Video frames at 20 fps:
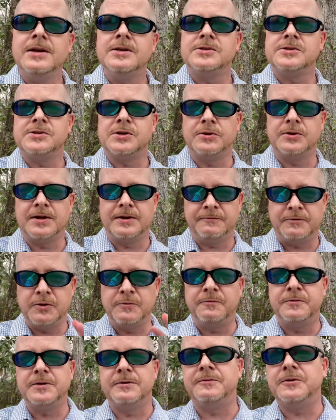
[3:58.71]
So that if
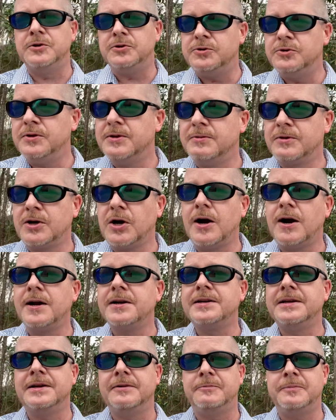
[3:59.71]
you do the
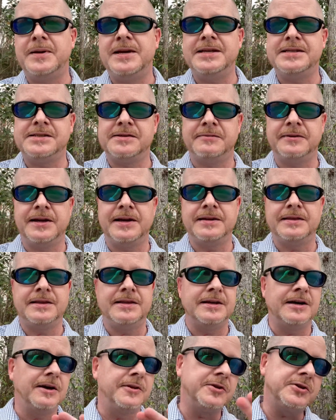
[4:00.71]
cognitive piece of it,
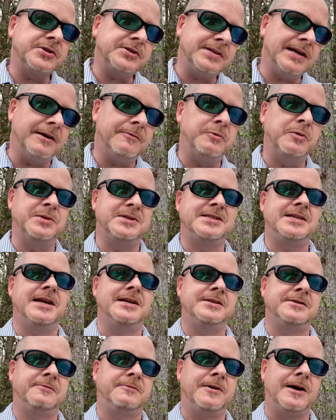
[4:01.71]
the other stuff will
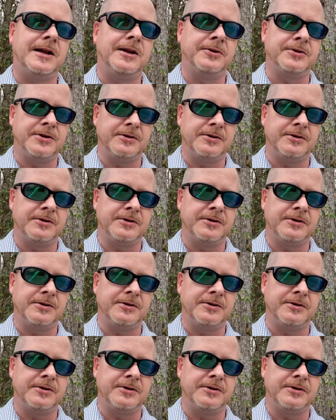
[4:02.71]
tend to follow.